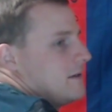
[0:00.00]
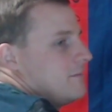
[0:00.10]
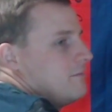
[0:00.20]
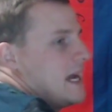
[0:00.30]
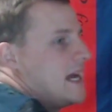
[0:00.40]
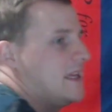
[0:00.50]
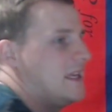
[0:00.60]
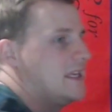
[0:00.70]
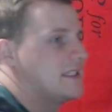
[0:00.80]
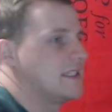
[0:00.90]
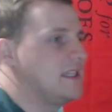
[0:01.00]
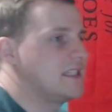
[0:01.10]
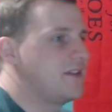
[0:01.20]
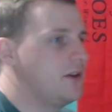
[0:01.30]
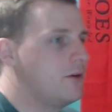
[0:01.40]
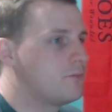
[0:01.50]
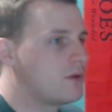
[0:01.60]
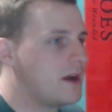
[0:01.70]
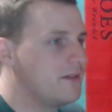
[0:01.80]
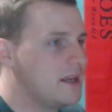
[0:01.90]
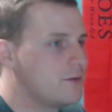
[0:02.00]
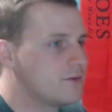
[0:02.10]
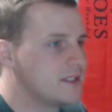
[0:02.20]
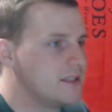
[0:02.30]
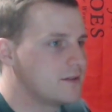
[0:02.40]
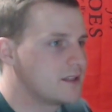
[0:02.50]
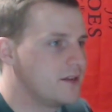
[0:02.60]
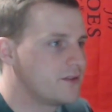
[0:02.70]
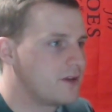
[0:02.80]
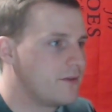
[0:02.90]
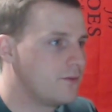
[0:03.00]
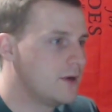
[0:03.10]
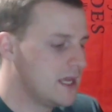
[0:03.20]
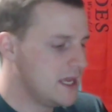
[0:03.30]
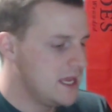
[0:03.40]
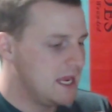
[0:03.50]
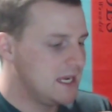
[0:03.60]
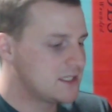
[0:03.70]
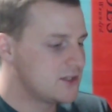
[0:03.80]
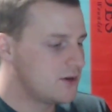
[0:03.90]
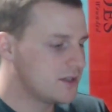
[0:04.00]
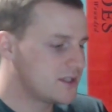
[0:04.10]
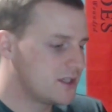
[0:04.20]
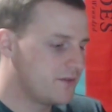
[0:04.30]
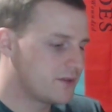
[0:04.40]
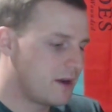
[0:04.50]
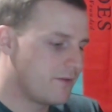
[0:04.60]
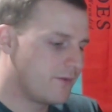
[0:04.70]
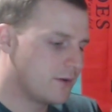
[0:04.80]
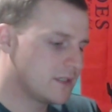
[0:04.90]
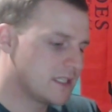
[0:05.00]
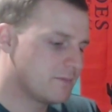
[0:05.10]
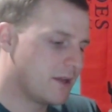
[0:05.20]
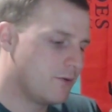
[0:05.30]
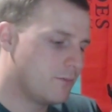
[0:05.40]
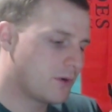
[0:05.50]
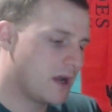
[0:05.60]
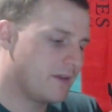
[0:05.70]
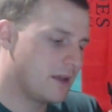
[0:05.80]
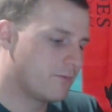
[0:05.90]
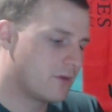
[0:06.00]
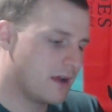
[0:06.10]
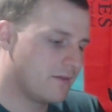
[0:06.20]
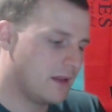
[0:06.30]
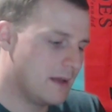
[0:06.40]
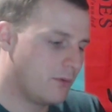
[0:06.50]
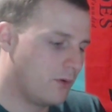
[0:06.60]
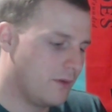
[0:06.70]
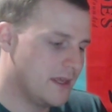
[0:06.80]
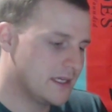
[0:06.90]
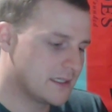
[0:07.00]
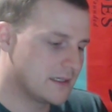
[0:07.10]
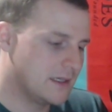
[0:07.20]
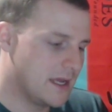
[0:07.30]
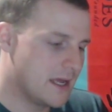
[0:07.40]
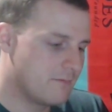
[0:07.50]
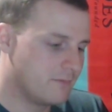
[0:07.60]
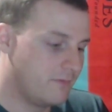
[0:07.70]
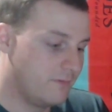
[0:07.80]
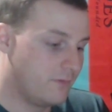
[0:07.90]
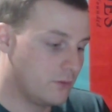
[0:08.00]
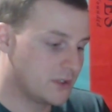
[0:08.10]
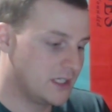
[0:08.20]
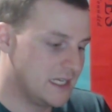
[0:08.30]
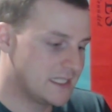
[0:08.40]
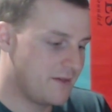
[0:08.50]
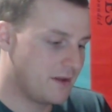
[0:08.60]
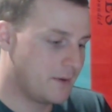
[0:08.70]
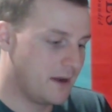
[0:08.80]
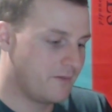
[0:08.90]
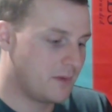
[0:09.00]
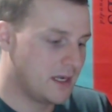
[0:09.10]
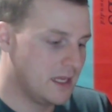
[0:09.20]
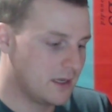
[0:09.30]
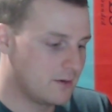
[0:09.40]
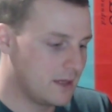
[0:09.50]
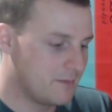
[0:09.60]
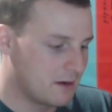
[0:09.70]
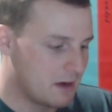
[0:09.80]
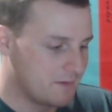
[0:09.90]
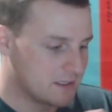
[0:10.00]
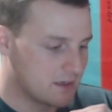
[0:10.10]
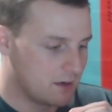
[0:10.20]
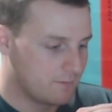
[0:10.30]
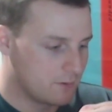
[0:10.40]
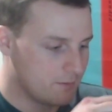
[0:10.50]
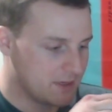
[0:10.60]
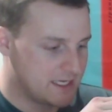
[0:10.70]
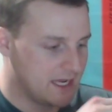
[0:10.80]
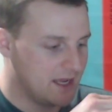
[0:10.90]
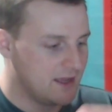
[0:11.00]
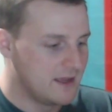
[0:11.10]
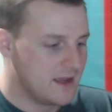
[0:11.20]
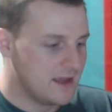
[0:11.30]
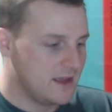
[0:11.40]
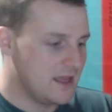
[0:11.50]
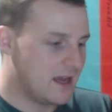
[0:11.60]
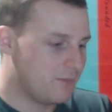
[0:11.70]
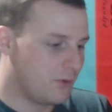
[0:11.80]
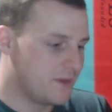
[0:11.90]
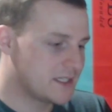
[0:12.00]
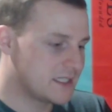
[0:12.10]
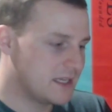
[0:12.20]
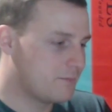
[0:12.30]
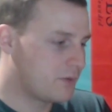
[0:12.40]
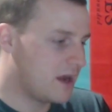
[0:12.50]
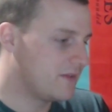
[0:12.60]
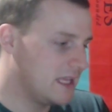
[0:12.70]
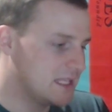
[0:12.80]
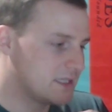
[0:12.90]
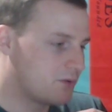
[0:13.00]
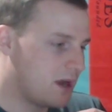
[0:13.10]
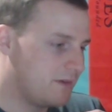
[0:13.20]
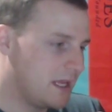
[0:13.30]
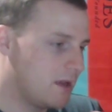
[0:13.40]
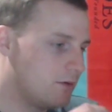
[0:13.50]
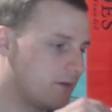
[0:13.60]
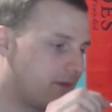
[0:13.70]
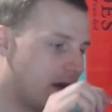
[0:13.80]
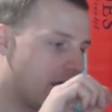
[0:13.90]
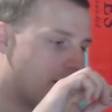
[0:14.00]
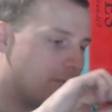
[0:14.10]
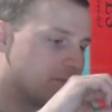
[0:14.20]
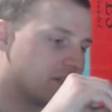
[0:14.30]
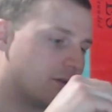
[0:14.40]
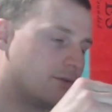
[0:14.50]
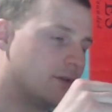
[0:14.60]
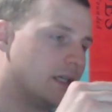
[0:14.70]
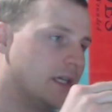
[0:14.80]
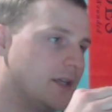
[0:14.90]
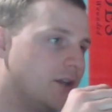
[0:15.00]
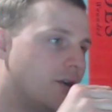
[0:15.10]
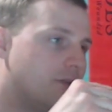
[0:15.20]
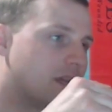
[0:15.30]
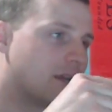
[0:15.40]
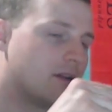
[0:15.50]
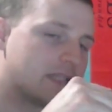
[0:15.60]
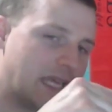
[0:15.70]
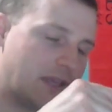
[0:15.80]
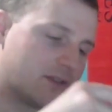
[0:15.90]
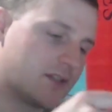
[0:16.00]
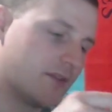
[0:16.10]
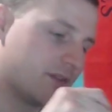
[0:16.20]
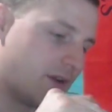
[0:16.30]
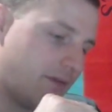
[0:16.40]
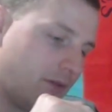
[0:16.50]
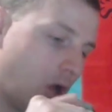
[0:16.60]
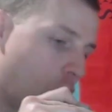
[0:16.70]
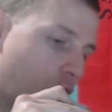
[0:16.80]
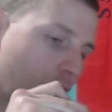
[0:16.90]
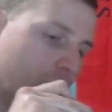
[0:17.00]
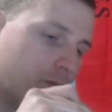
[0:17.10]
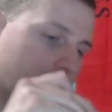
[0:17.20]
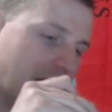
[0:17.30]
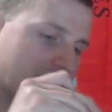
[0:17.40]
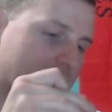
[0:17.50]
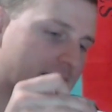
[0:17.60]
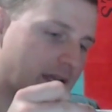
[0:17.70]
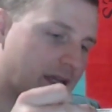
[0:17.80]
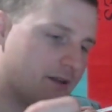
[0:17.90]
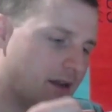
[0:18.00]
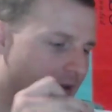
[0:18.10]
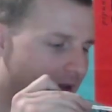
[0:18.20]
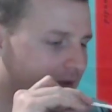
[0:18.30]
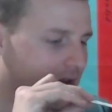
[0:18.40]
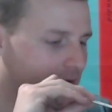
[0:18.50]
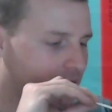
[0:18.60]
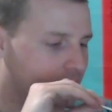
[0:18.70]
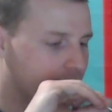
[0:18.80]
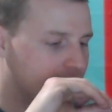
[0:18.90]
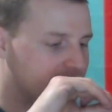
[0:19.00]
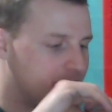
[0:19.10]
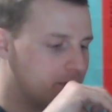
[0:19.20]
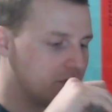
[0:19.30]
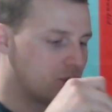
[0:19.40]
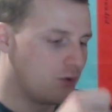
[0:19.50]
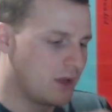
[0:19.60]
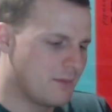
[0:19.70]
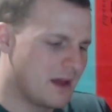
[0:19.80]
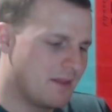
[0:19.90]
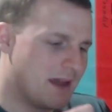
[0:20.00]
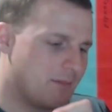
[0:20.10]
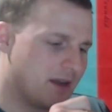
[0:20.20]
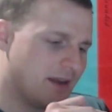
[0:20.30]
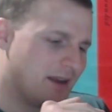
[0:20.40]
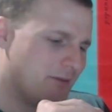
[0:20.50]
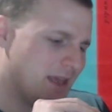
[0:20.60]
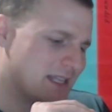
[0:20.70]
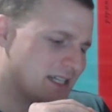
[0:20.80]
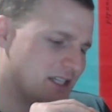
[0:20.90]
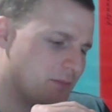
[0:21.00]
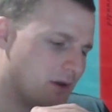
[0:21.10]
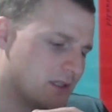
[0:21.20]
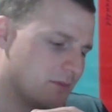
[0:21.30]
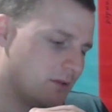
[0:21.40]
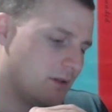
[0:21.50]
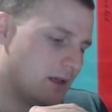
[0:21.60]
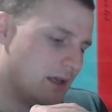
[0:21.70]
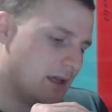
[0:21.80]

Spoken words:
Matt, is the C7 you own privately owned, or is it your service rifle? It is not a service rifle, folks. This is my own privately owned rifle. I bought this. Fortunately, saved up enough money. I couldn't get my graphics card for it. But, yeah, I bought this privately. It's a privately owned firearm. So, No, you cannot take your service rifle home. I've heard a lot of rumors of people talking about that, but I don't think it's actually possible.